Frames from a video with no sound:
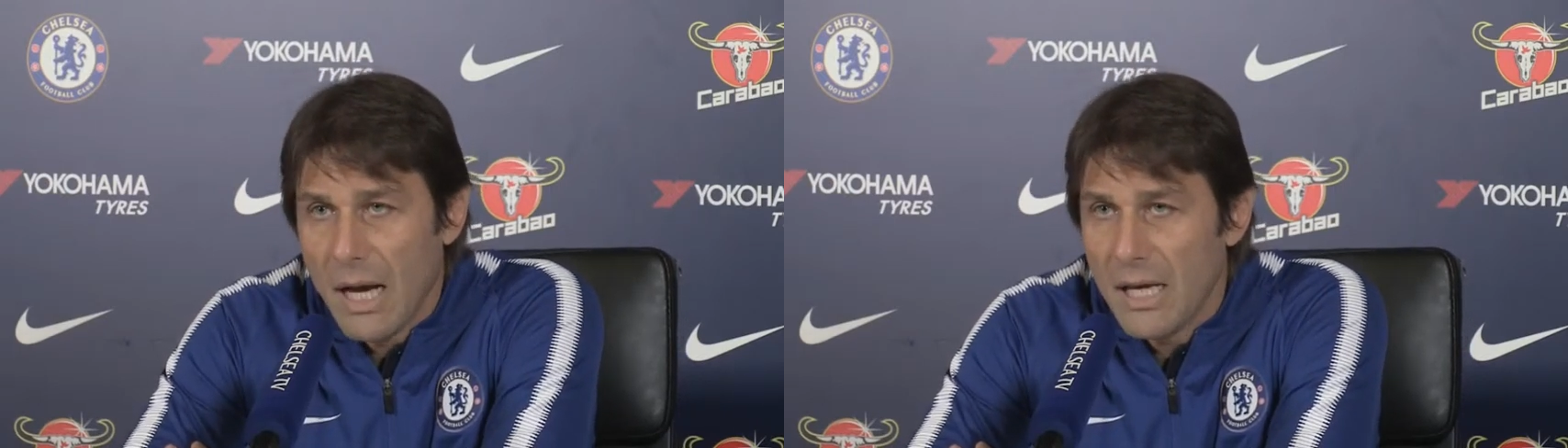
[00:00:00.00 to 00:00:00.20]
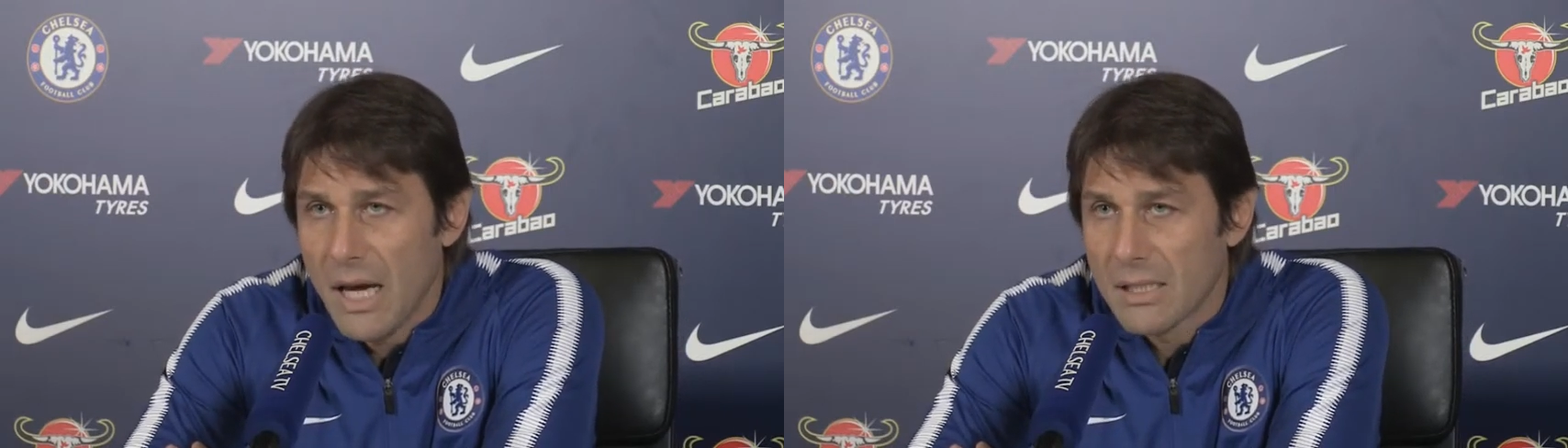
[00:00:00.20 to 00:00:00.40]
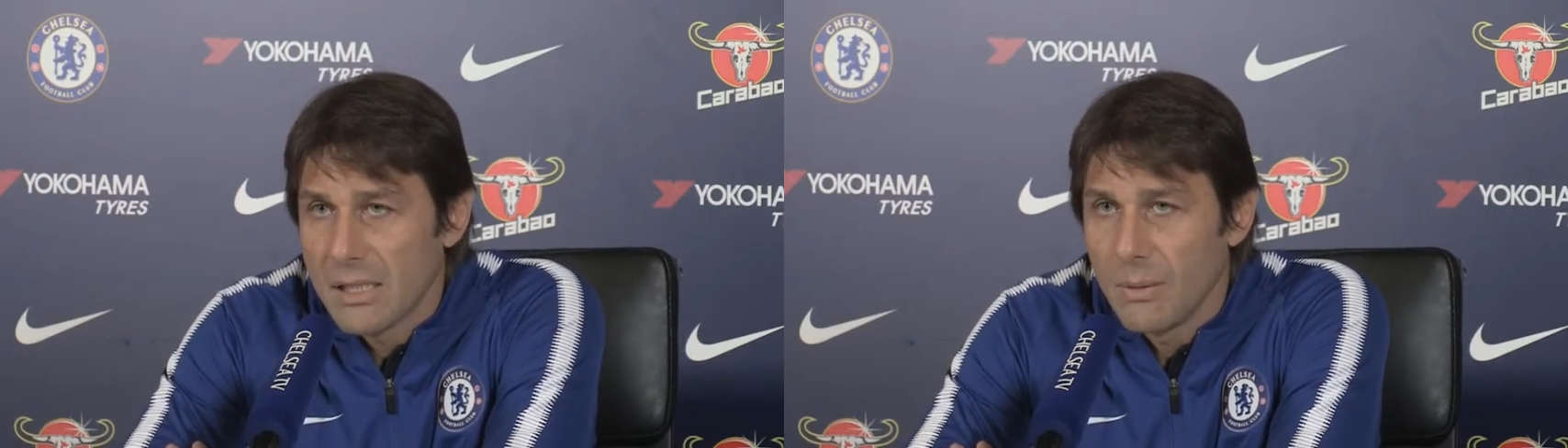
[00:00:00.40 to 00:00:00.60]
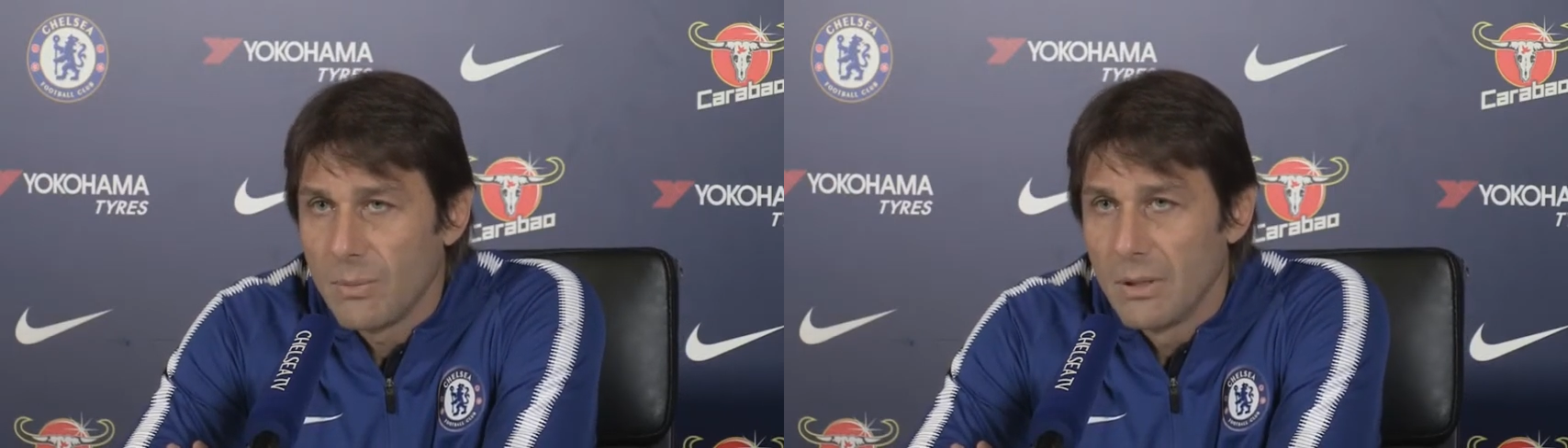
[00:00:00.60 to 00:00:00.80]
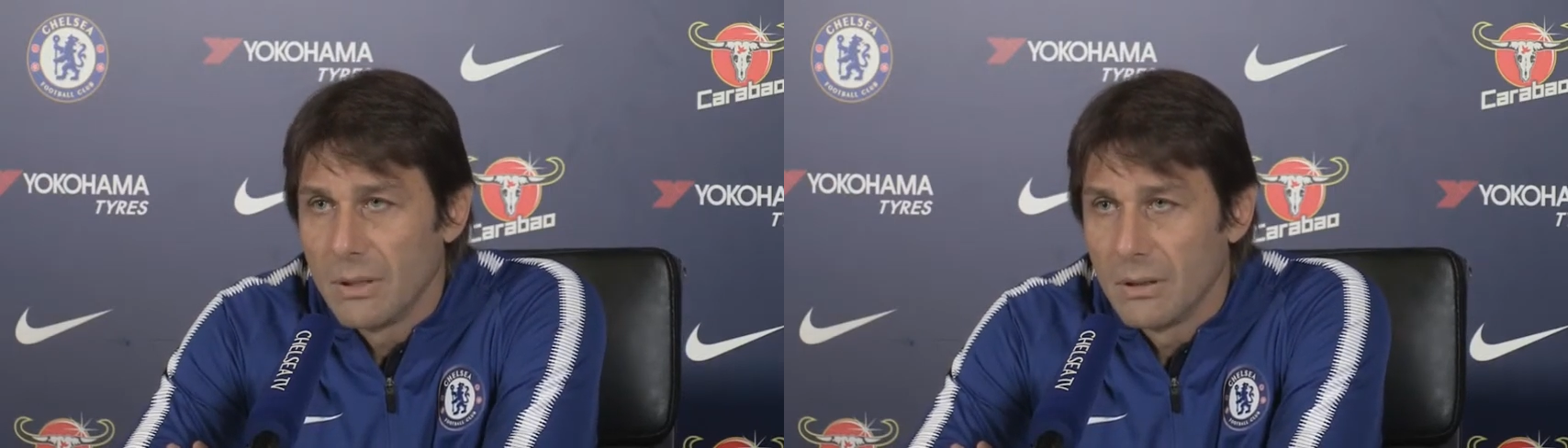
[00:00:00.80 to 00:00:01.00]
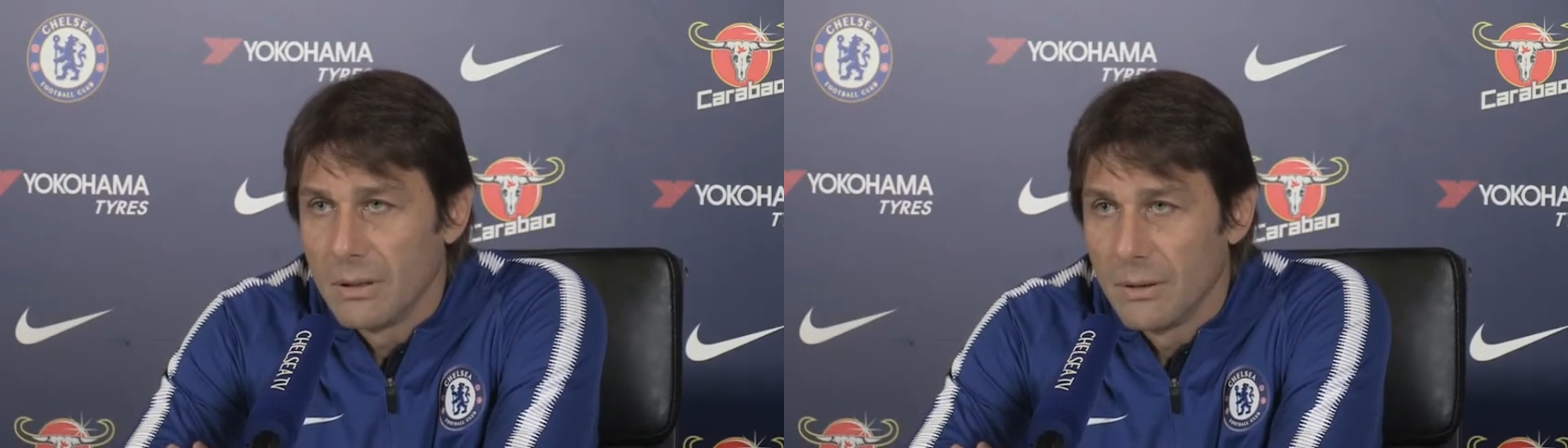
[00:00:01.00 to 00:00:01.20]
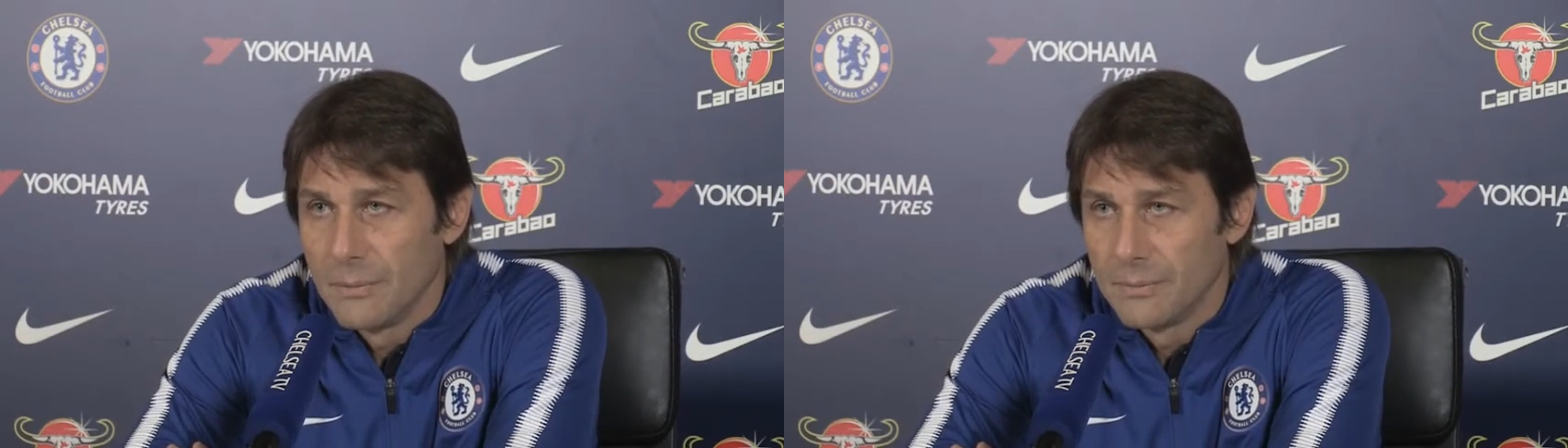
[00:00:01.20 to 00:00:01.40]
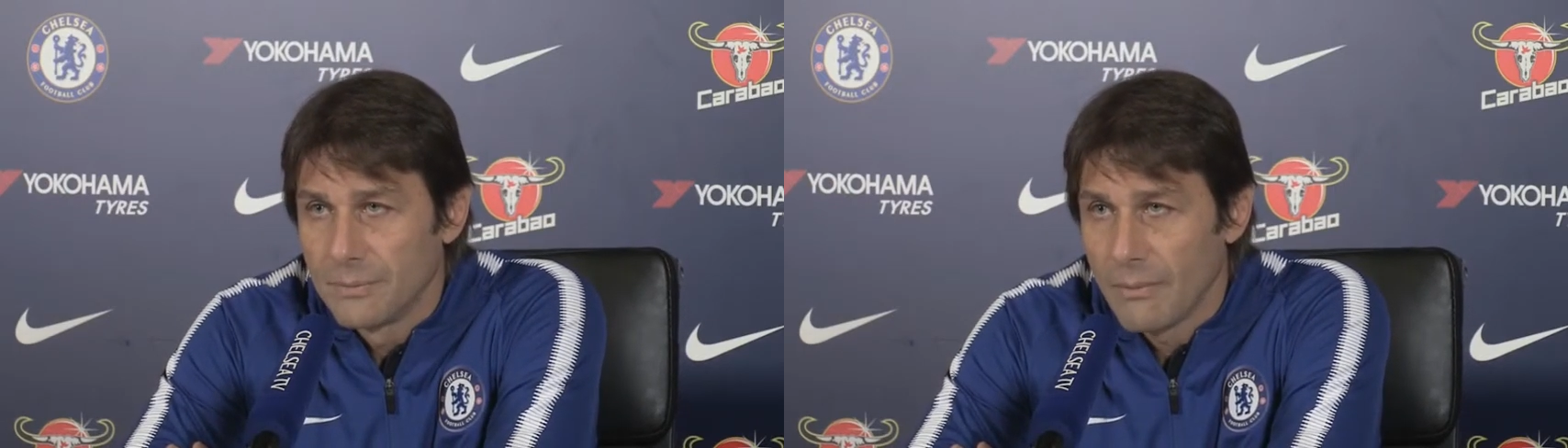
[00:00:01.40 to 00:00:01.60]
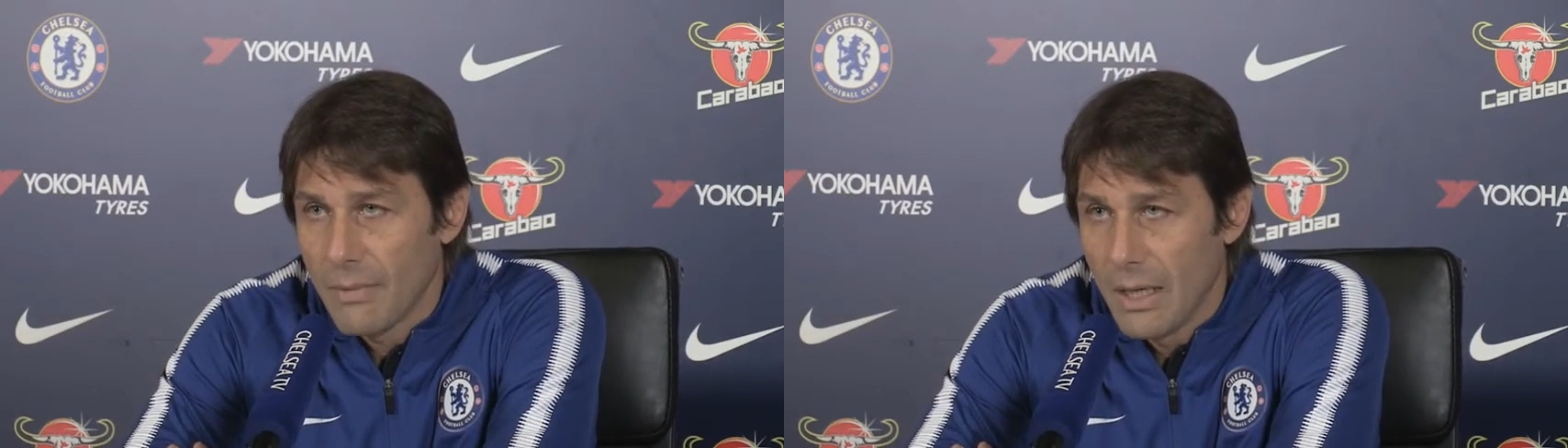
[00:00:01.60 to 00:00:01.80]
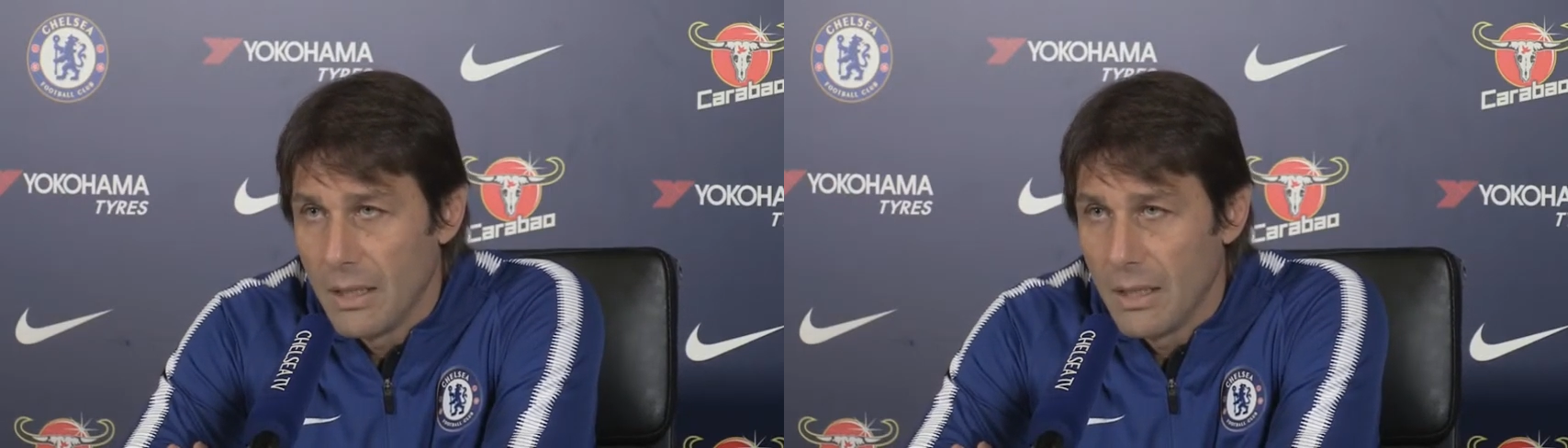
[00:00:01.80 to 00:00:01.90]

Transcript: I accept um,